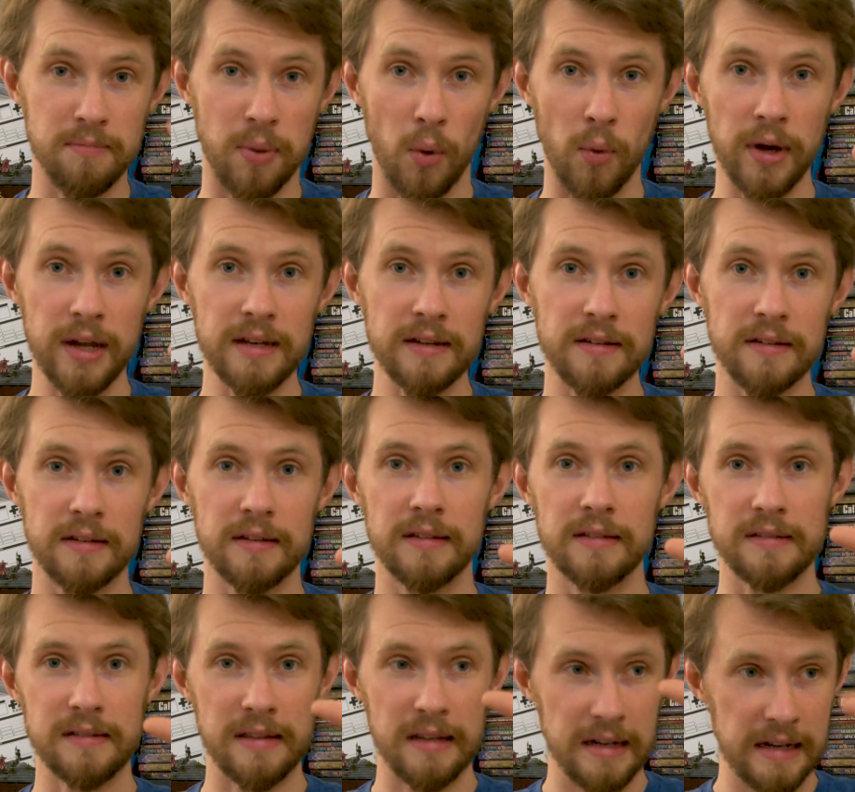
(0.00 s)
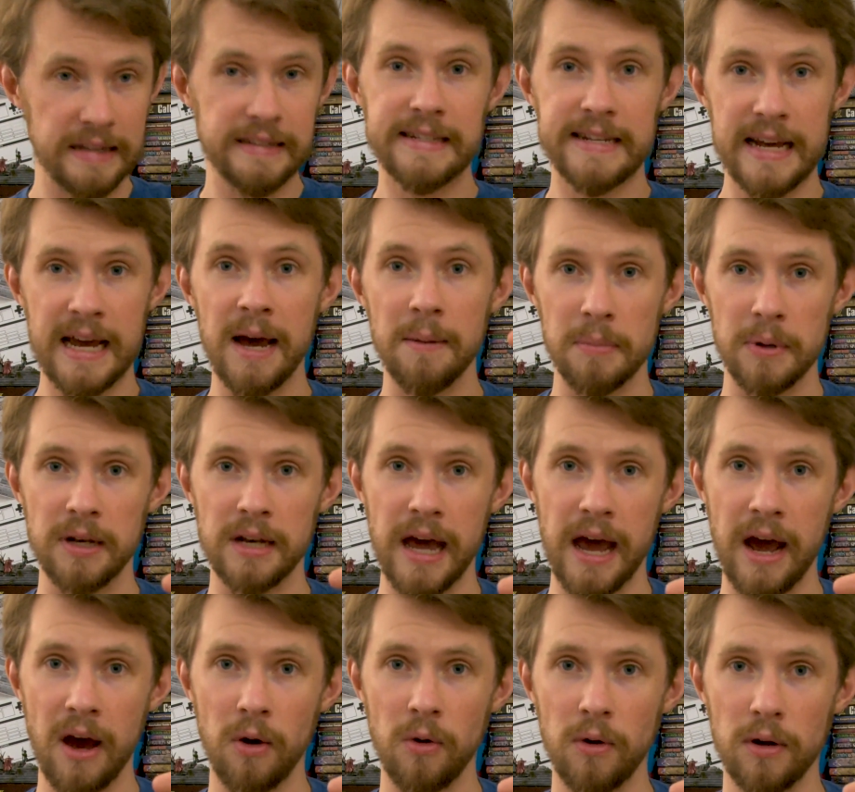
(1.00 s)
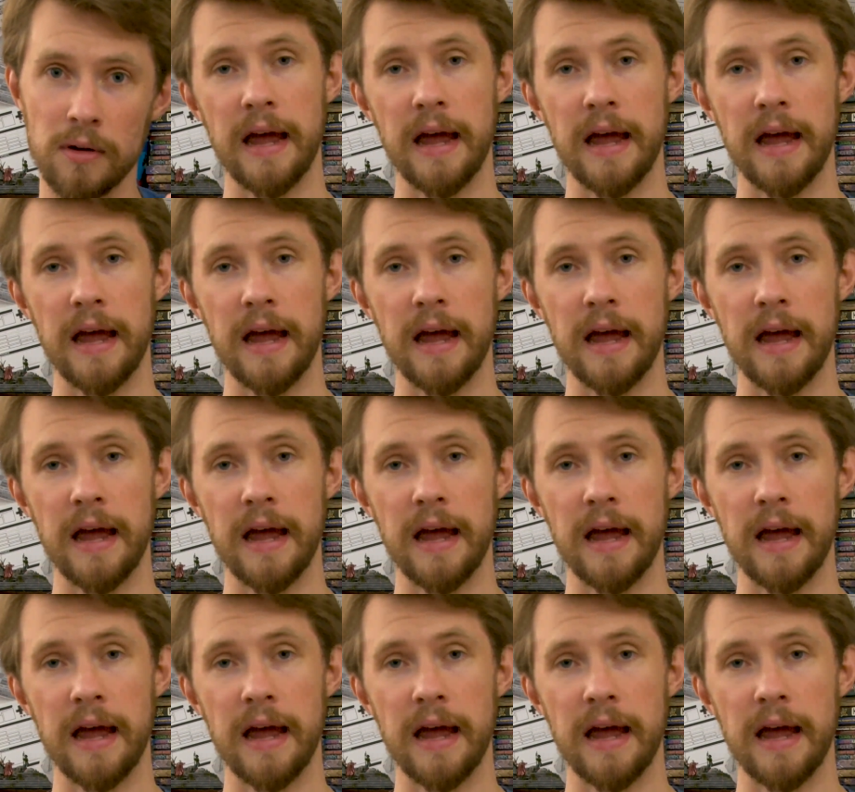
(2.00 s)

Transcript: point that needs to happen now,